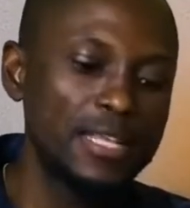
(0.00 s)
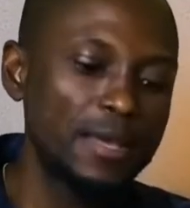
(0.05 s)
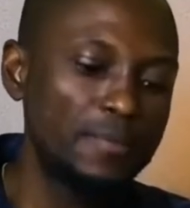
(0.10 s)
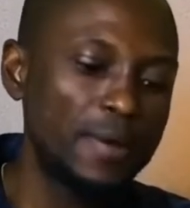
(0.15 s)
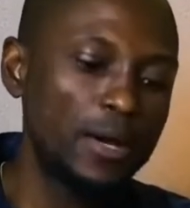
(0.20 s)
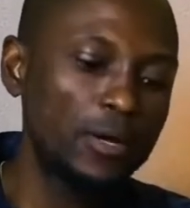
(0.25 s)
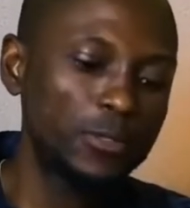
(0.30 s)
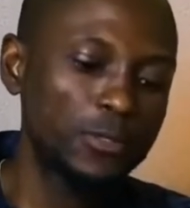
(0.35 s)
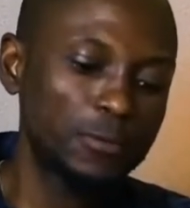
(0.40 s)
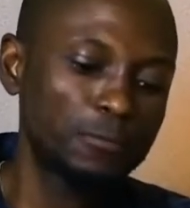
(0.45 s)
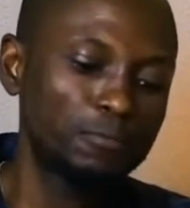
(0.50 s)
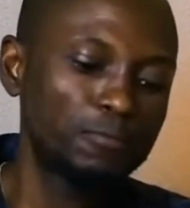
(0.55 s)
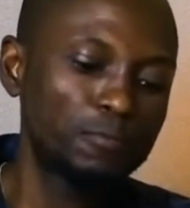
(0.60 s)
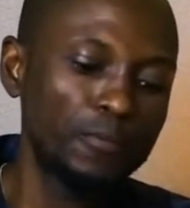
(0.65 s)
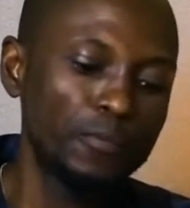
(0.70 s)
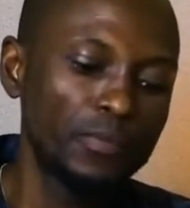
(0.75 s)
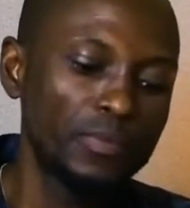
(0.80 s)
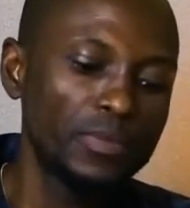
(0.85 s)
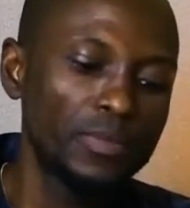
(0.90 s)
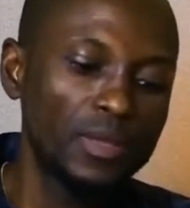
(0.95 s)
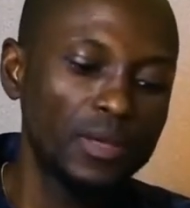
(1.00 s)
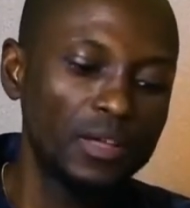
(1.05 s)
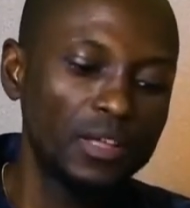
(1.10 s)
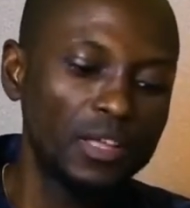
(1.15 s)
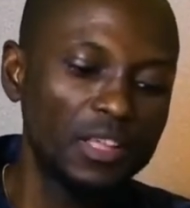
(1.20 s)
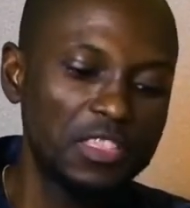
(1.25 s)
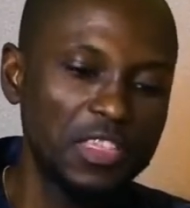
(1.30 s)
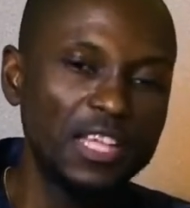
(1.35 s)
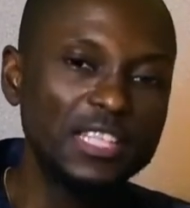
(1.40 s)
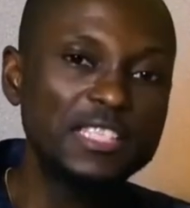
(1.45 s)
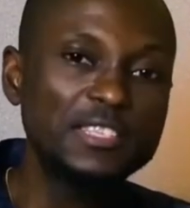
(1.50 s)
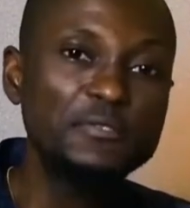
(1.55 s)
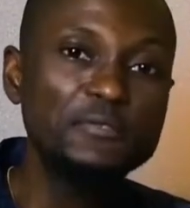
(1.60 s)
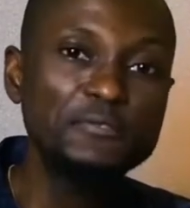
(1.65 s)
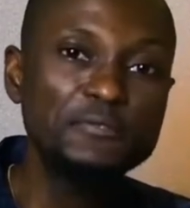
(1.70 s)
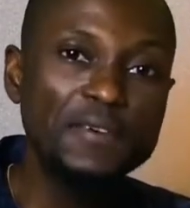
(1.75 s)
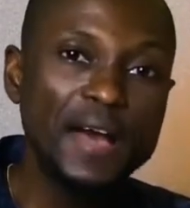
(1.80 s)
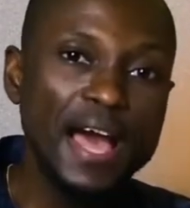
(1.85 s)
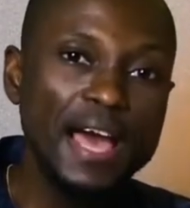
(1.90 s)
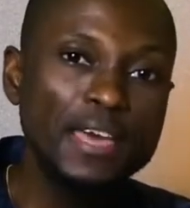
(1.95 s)
about
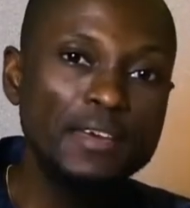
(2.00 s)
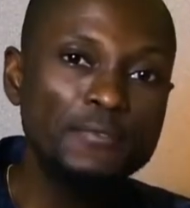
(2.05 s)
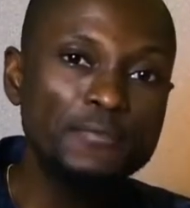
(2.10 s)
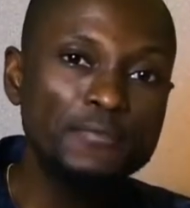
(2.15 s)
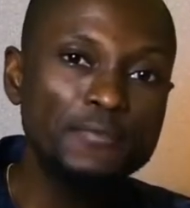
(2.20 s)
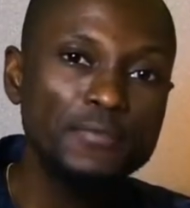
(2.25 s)
35